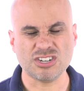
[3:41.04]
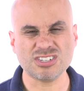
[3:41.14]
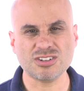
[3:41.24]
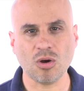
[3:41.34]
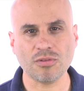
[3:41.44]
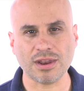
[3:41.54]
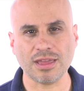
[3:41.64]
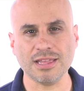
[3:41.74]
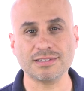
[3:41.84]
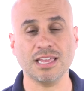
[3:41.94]
Just know
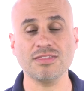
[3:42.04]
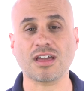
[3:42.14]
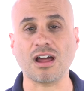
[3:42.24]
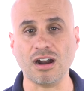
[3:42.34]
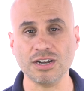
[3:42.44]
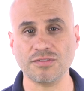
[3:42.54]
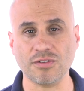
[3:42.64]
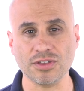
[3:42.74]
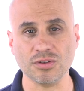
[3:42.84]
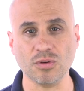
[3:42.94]
that it's in the cards
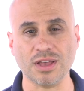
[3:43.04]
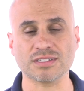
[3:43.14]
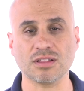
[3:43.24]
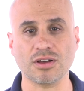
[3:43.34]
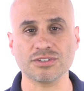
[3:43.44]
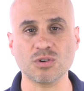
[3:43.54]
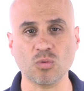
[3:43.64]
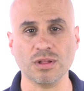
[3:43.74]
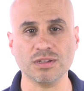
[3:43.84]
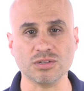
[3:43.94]
for you as long as you're
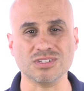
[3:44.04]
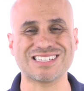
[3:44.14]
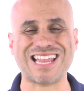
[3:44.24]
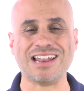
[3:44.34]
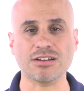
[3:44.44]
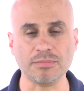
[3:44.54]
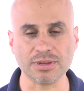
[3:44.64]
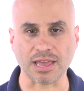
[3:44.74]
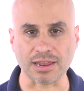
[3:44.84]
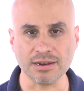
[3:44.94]
willing to stand up
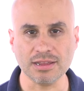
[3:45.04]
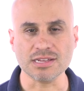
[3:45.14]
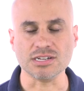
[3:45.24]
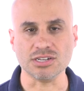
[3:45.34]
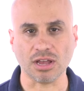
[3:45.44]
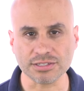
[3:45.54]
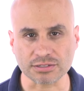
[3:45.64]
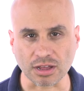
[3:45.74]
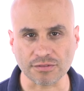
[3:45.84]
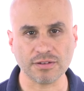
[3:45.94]
again,
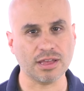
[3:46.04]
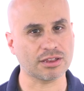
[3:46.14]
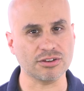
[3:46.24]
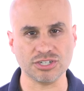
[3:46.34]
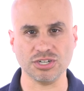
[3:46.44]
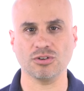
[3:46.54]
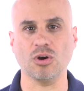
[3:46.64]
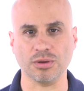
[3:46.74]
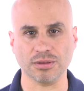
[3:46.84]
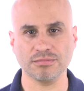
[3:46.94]
dust off, and continue
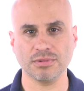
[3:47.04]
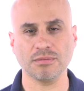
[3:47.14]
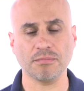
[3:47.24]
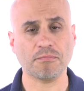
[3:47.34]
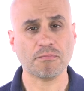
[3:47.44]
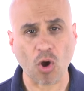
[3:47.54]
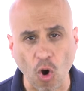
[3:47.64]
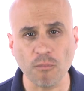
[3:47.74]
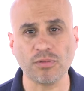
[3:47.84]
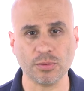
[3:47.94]
going.
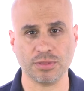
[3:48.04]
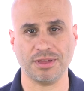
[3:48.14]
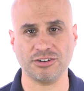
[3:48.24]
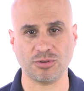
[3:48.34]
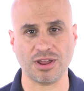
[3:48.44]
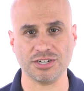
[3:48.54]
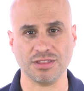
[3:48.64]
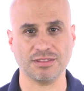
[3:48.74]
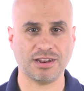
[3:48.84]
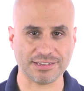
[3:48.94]
Hopefully, with a better strategy
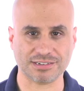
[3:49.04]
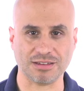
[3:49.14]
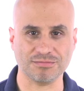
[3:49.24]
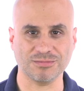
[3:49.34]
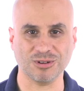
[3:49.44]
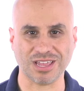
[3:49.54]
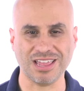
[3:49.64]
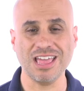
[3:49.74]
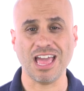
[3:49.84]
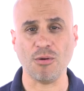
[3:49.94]
than last time,
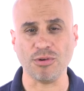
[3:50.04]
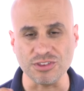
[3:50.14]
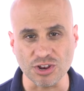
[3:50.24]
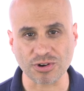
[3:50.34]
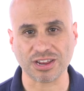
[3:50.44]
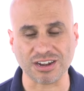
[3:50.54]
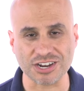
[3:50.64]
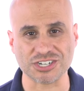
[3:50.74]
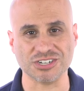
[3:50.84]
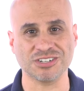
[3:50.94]
okay? And with new
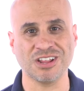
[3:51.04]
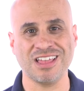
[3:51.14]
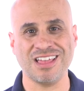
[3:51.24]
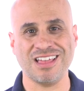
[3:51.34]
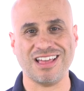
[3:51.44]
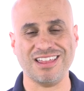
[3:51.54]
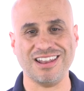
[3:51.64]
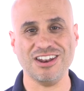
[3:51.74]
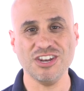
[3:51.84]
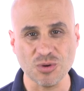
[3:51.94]
recognition
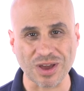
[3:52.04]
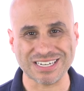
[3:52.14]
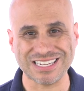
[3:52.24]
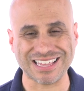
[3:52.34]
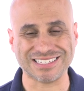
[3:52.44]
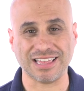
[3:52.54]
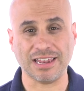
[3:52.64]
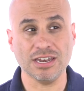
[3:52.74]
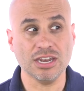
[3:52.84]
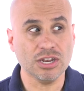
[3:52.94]
and new ideas
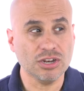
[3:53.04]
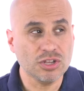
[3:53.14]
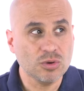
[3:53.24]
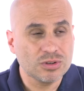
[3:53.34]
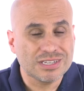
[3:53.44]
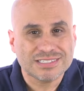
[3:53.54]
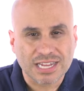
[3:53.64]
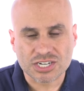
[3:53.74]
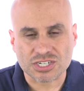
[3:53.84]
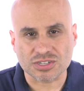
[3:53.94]
and new
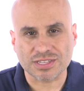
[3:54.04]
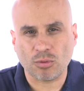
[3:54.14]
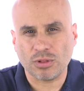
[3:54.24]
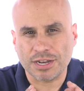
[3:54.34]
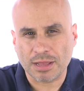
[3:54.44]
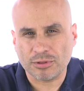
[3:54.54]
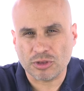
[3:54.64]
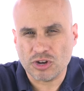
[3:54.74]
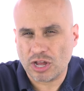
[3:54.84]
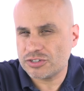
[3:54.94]
distinctions that will enable
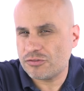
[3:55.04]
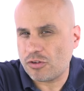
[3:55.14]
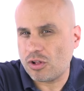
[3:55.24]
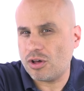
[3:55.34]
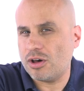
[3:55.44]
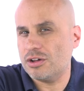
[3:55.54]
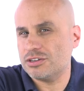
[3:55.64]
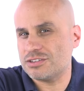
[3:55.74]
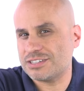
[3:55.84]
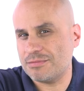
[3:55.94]
you not to fall
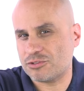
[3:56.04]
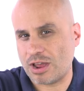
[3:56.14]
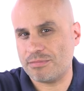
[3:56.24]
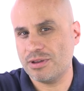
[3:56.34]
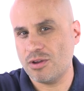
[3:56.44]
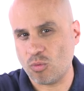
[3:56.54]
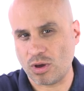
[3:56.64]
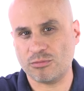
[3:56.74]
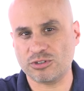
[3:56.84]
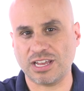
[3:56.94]
onto the same trap
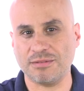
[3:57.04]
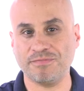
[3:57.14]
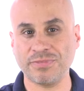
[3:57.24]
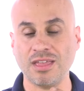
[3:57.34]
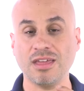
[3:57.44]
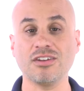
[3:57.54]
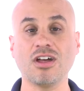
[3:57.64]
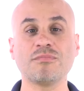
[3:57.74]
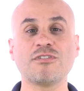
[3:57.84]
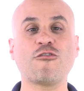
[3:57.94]
one more time.
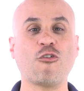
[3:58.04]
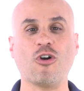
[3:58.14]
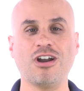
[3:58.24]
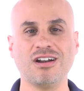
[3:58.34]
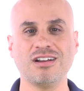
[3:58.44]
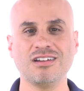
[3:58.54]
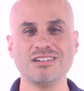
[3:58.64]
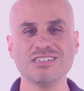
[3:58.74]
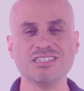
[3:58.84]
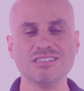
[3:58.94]
Number four,
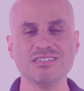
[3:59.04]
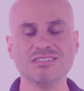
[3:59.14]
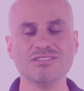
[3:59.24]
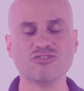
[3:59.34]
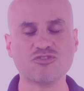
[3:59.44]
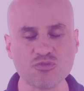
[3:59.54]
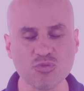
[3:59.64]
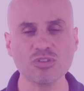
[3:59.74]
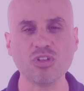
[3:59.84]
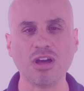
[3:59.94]

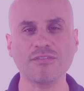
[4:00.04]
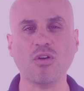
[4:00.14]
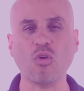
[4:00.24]
true love